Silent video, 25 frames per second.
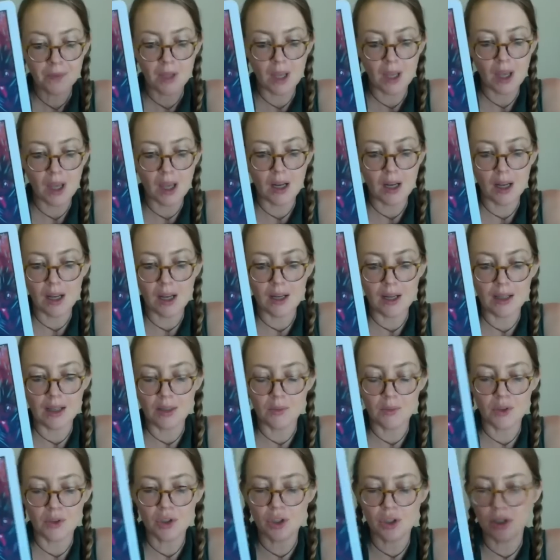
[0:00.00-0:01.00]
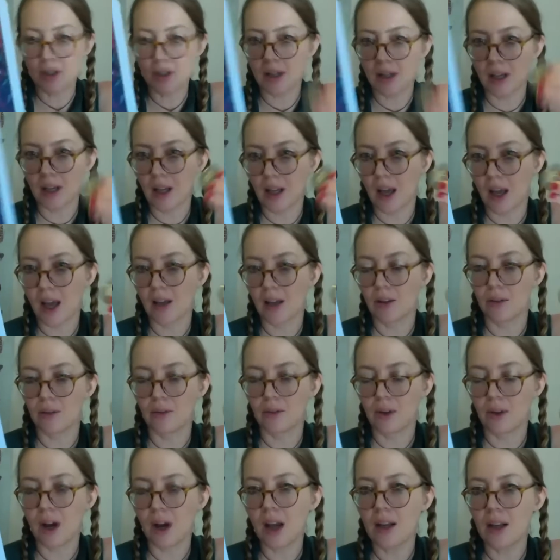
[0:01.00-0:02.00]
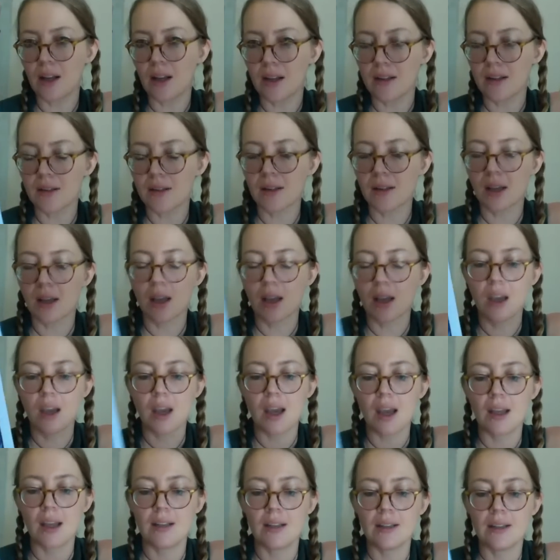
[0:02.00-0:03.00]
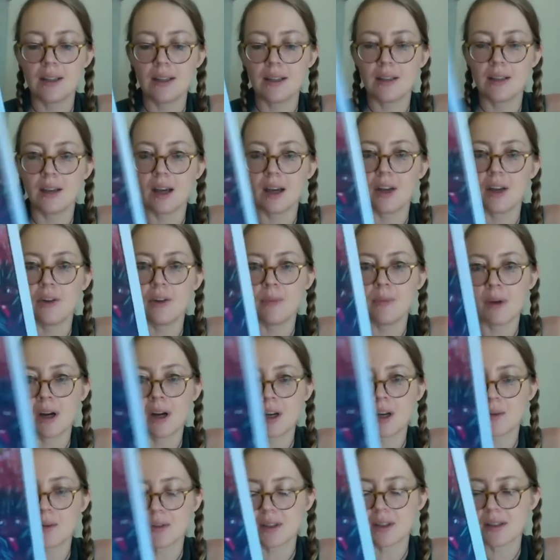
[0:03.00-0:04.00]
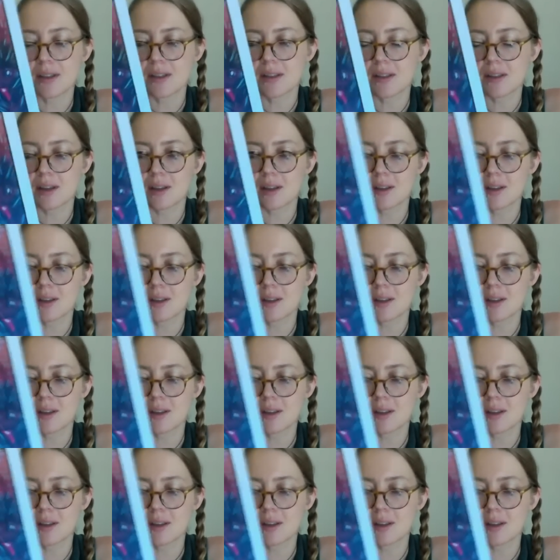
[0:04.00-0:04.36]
And it was just like an act of kindness. And then the other monk was